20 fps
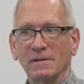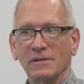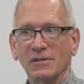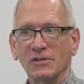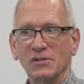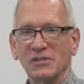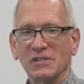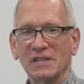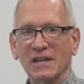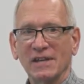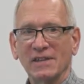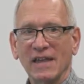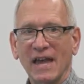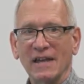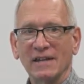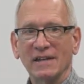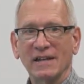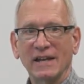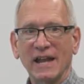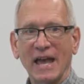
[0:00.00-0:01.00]
Did you study
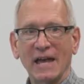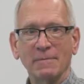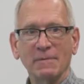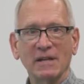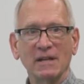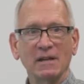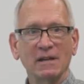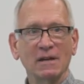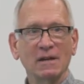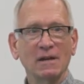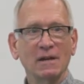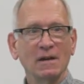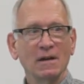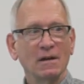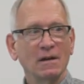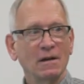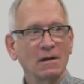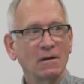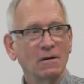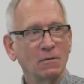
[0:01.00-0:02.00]
that in anatomy?
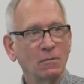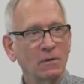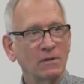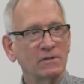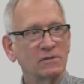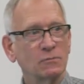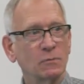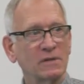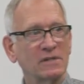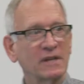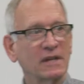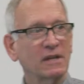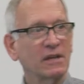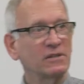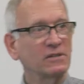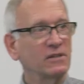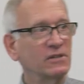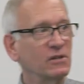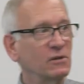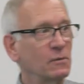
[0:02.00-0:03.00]
What's, what's that
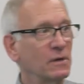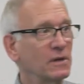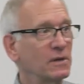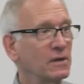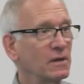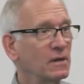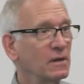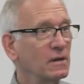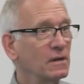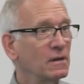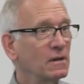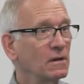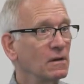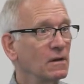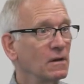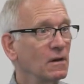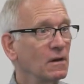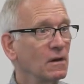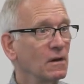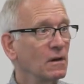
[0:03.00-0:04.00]
got to do
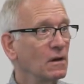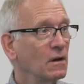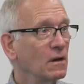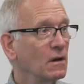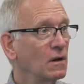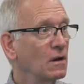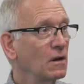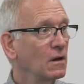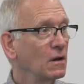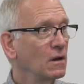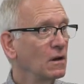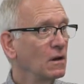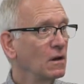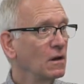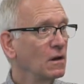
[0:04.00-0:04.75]
with?